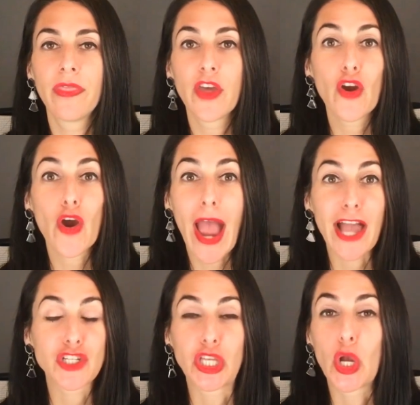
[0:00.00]
There are
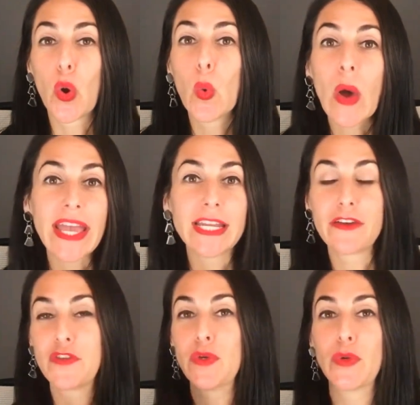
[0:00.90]
actually
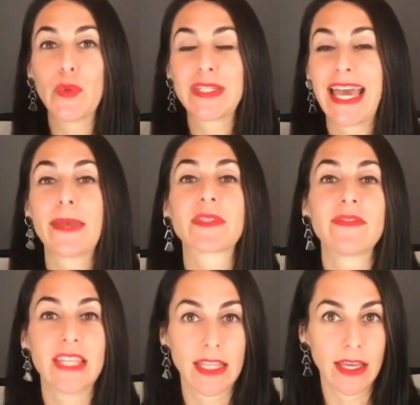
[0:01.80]
quite a few types
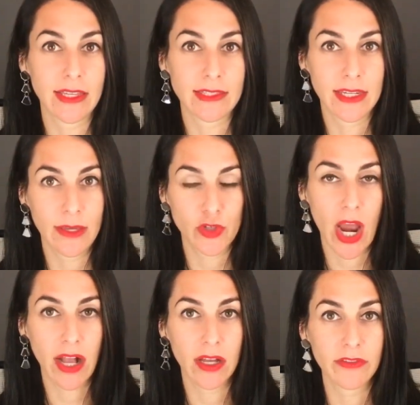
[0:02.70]
of deadlines to keep
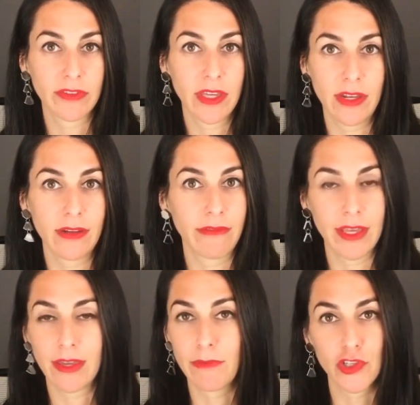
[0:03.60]
track of in
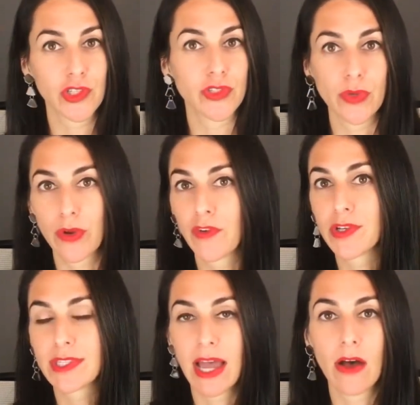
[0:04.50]
the admissions
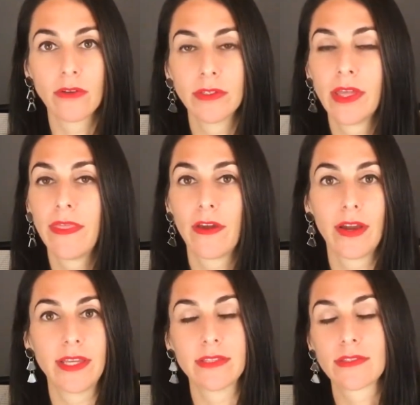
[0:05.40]
universe now.
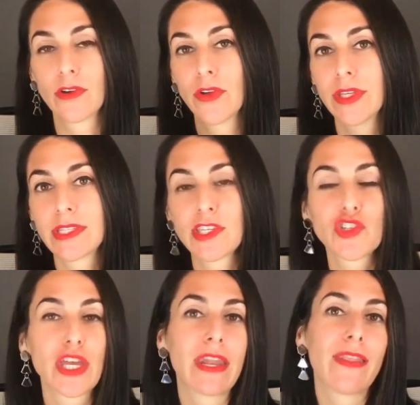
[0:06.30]
There is early
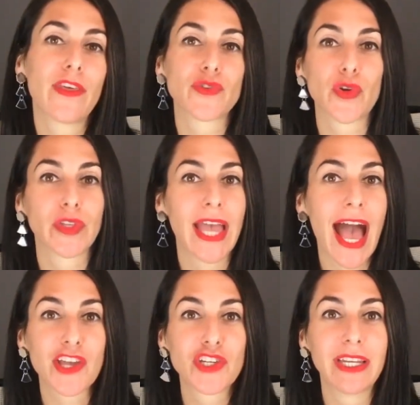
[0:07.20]
decision, there's early
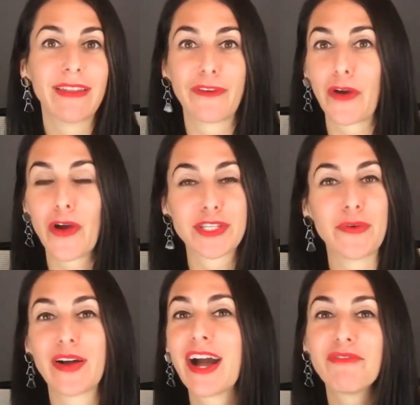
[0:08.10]
action, there are
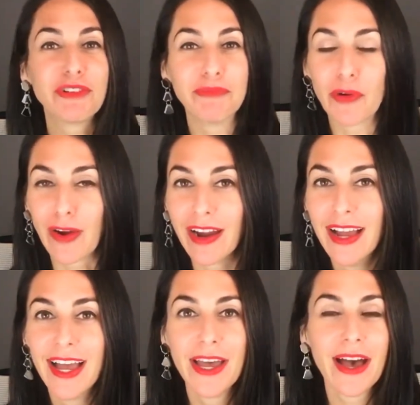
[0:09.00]
also a couple more
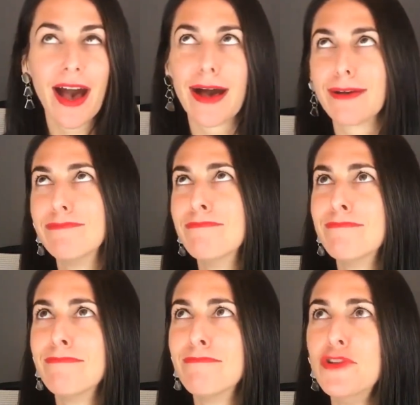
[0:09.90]
uh,
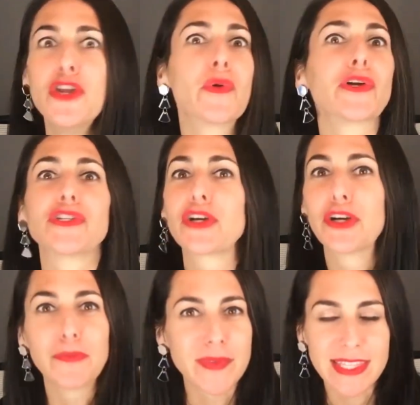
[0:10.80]
newer
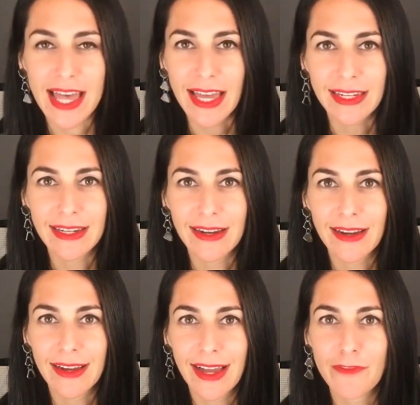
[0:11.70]
terms that
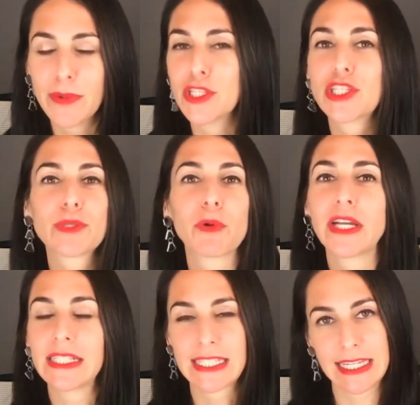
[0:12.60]
have been
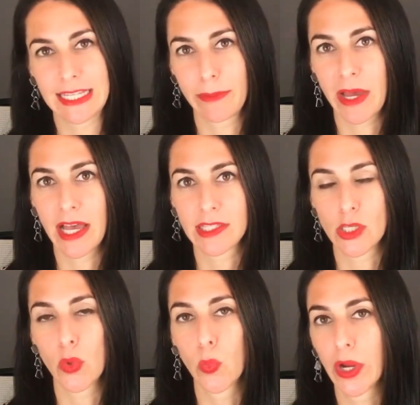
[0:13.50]
sprinkled into the pot.
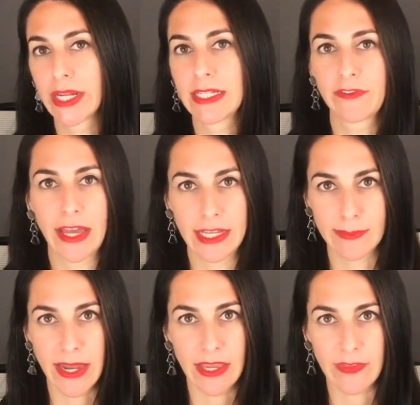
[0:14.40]
So we're going to define
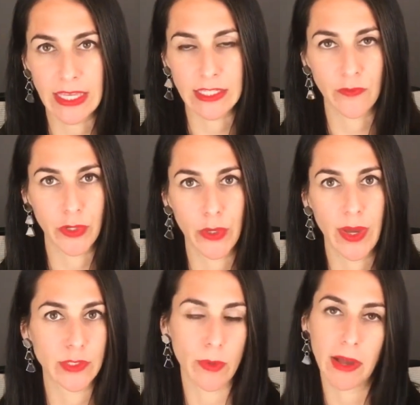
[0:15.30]
as many of these for
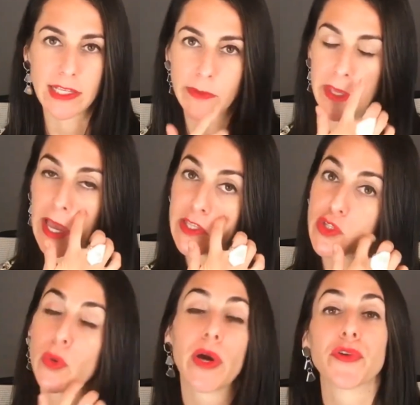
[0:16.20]
you as we possibly can
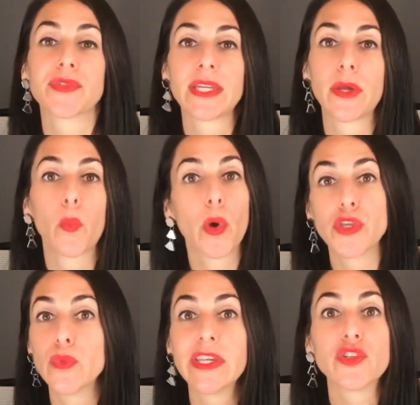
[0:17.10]
so you understand
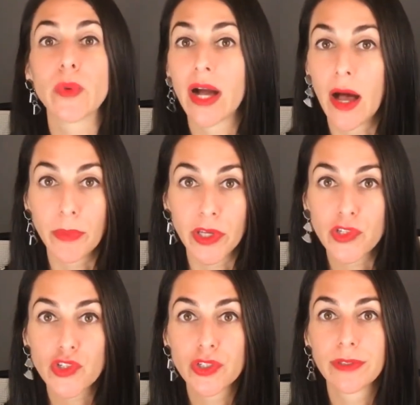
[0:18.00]
what you need to
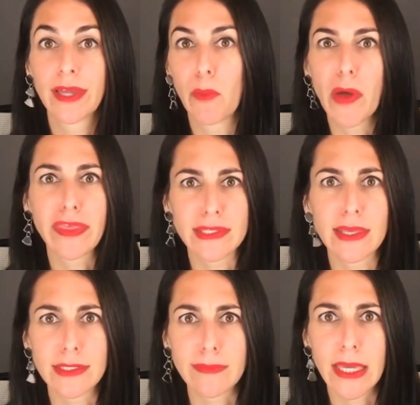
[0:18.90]
accomplish and what these
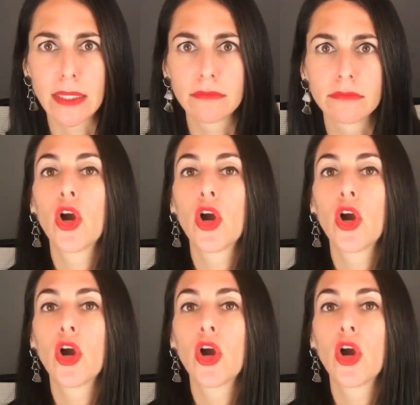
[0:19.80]
things mean.